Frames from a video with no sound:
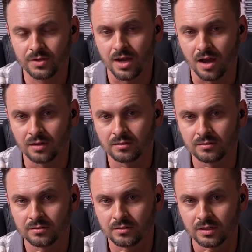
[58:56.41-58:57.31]
Yeah.
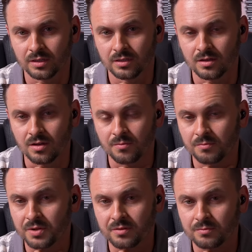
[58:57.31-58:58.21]

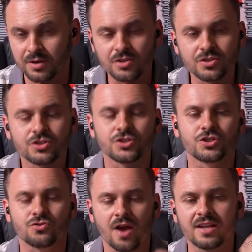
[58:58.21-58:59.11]
But but also
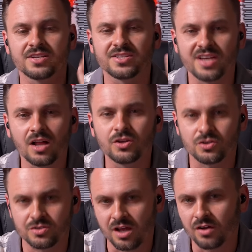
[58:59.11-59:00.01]
just try to sell
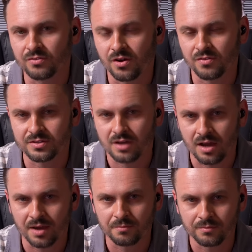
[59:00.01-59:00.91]
yourself all the
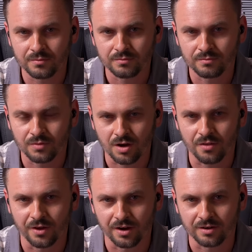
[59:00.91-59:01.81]
time
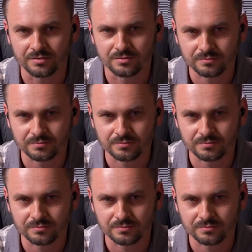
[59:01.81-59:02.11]
on there.